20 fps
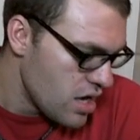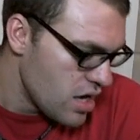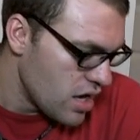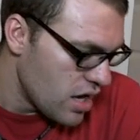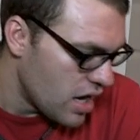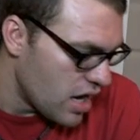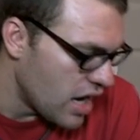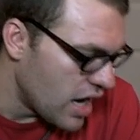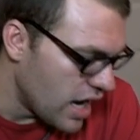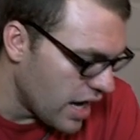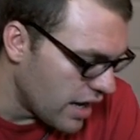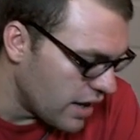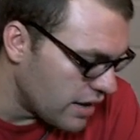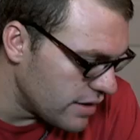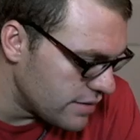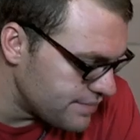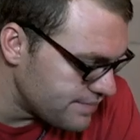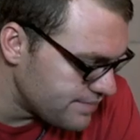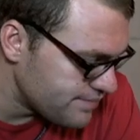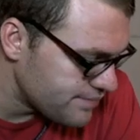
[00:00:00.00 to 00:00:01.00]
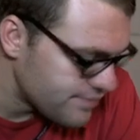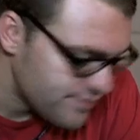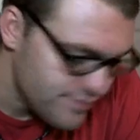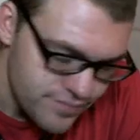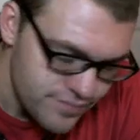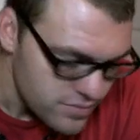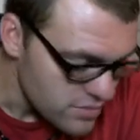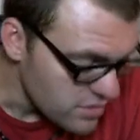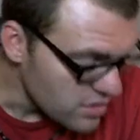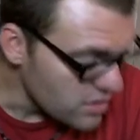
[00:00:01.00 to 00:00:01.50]

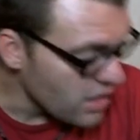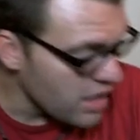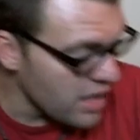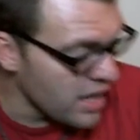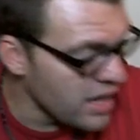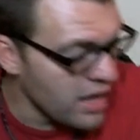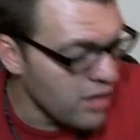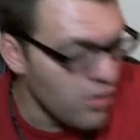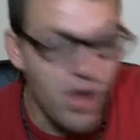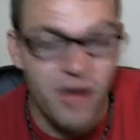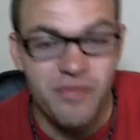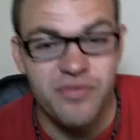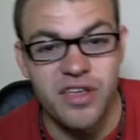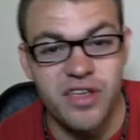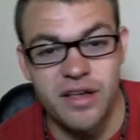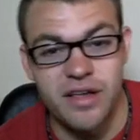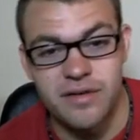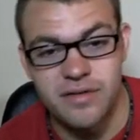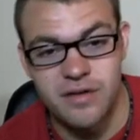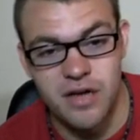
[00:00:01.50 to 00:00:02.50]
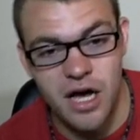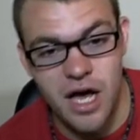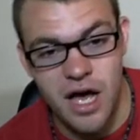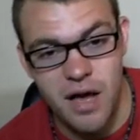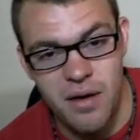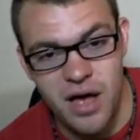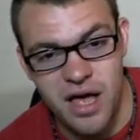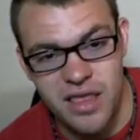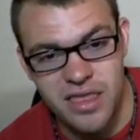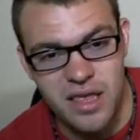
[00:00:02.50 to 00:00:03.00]
And I loved it.
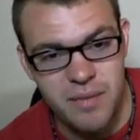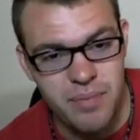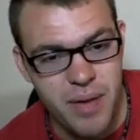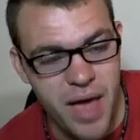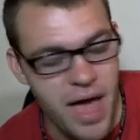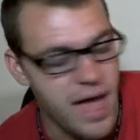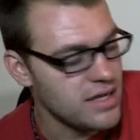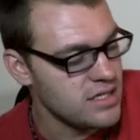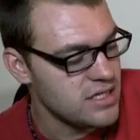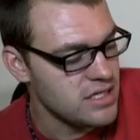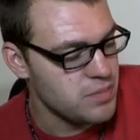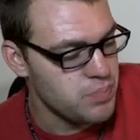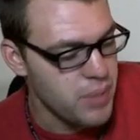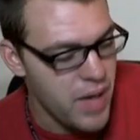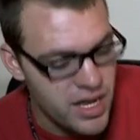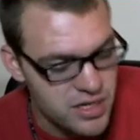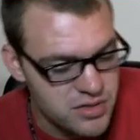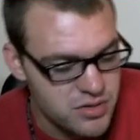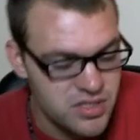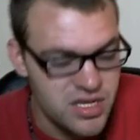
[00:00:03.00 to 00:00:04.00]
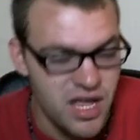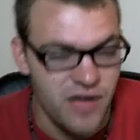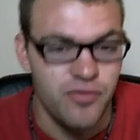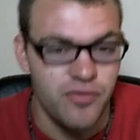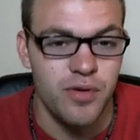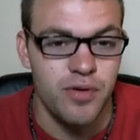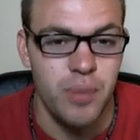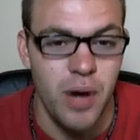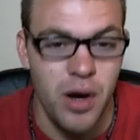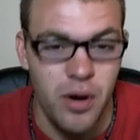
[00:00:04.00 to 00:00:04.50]
I think PAX was
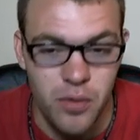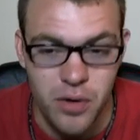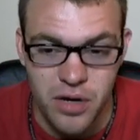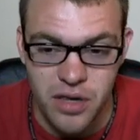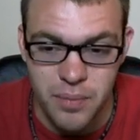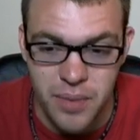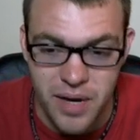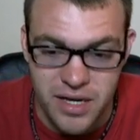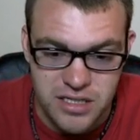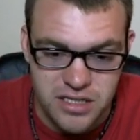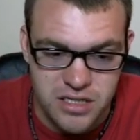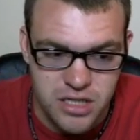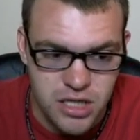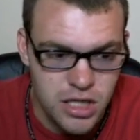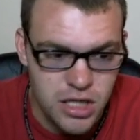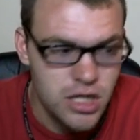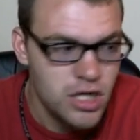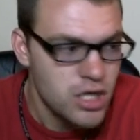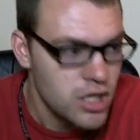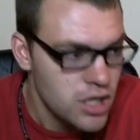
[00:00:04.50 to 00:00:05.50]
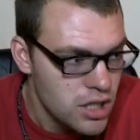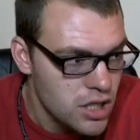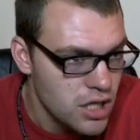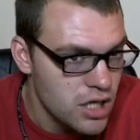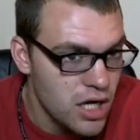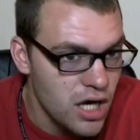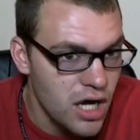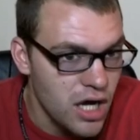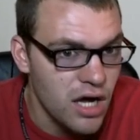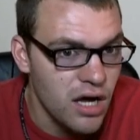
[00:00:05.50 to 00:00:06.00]
definitely probably one of the best
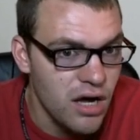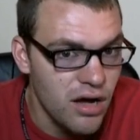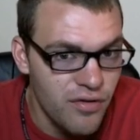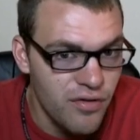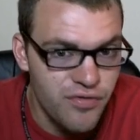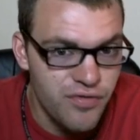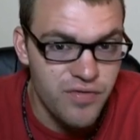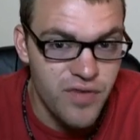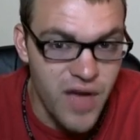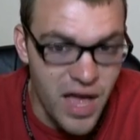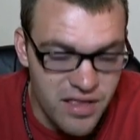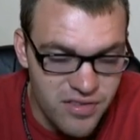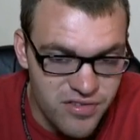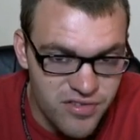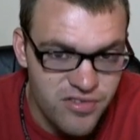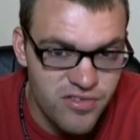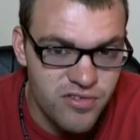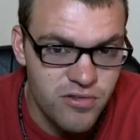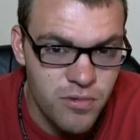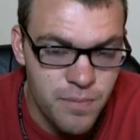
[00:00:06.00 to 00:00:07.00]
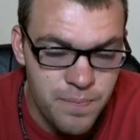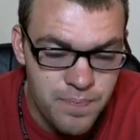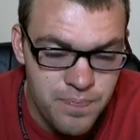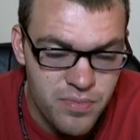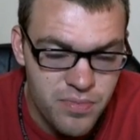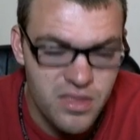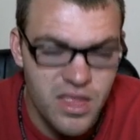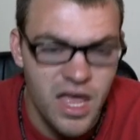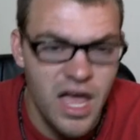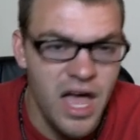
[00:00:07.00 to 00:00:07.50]
events
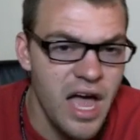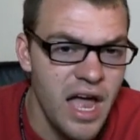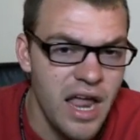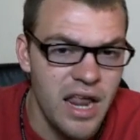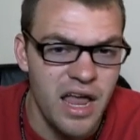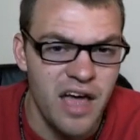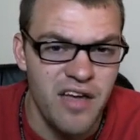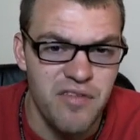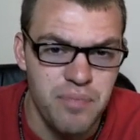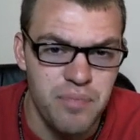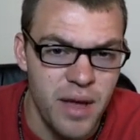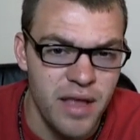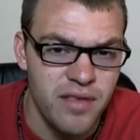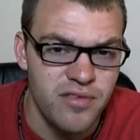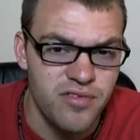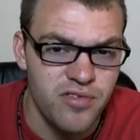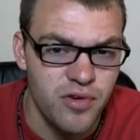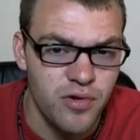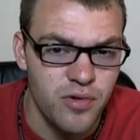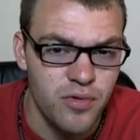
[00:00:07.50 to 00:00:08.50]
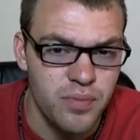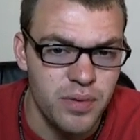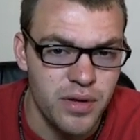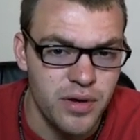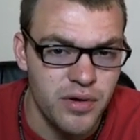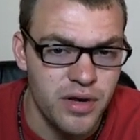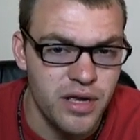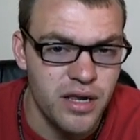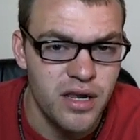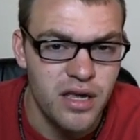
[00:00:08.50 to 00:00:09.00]
that I've been to,
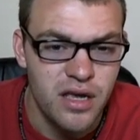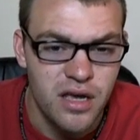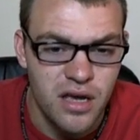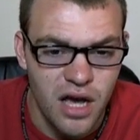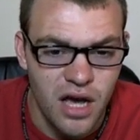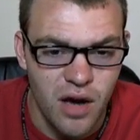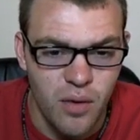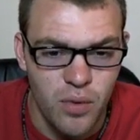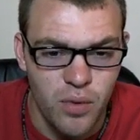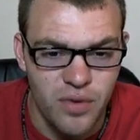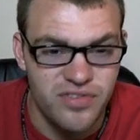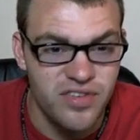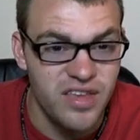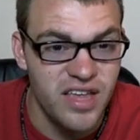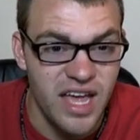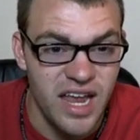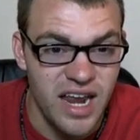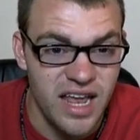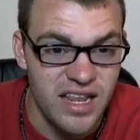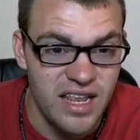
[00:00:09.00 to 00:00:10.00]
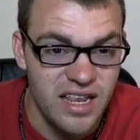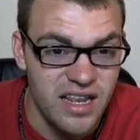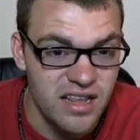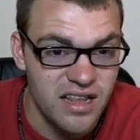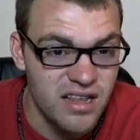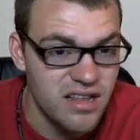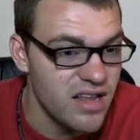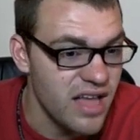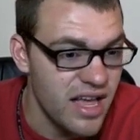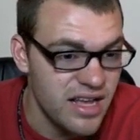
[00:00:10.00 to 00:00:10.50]
period. Once again, I
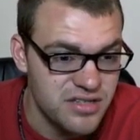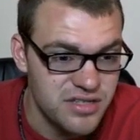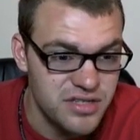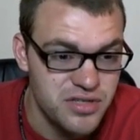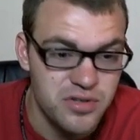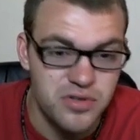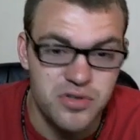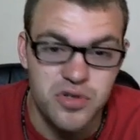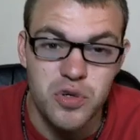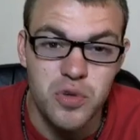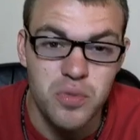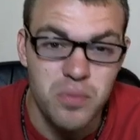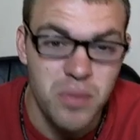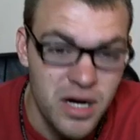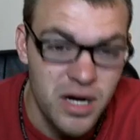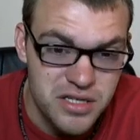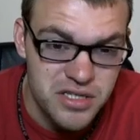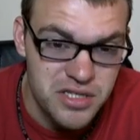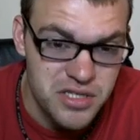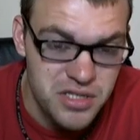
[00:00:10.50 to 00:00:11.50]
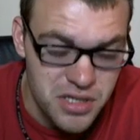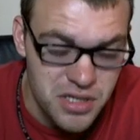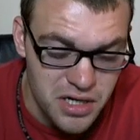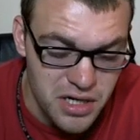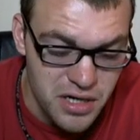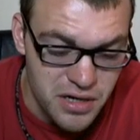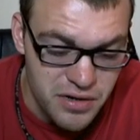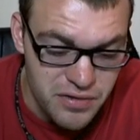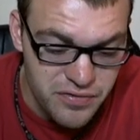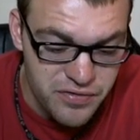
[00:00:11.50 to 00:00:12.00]
didn't actually do too much
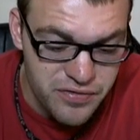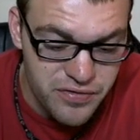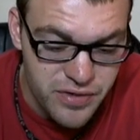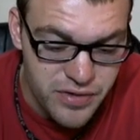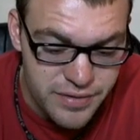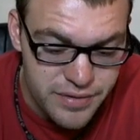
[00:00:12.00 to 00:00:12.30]
of...